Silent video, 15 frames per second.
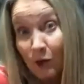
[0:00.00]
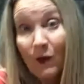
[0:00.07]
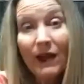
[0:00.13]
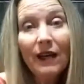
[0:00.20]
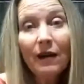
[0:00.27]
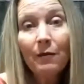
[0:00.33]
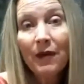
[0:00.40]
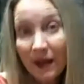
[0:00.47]
We
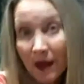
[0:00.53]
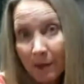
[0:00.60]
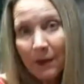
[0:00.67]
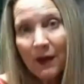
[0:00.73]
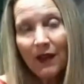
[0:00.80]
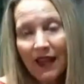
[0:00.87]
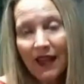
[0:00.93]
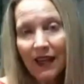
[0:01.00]
can
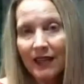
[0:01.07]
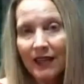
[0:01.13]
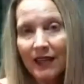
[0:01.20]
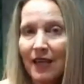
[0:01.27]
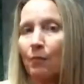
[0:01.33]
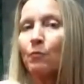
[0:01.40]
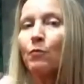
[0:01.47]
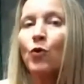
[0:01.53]
manipulate
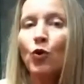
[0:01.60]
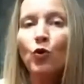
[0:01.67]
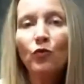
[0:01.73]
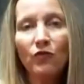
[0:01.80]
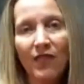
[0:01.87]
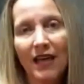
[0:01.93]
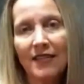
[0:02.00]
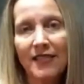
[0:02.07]
and
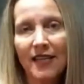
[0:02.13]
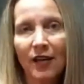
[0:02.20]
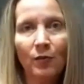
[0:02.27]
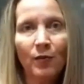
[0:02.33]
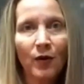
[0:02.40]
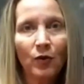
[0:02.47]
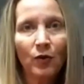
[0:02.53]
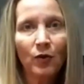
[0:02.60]
move that
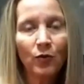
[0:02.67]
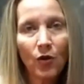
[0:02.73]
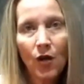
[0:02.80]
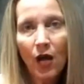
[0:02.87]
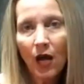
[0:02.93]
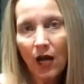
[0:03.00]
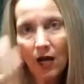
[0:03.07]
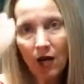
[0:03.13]
tailbone
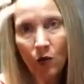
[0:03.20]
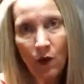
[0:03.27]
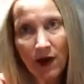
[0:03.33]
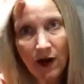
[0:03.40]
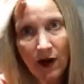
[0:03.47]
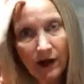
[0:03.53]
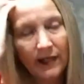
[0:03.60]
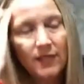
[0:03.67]
where
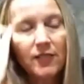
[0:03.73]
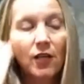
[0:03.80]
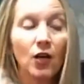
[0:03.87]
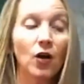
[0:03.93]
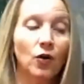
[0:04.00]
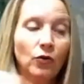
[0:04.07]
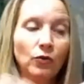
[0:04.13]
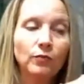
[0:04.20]
it needs to
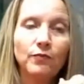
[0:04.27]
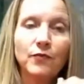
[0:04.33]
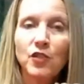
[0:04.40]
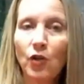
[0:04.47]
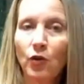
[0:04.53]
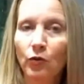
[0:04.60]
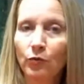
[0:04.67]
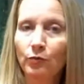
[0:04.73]
go.
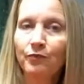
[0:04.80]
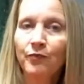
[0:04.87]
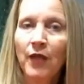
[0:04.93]
So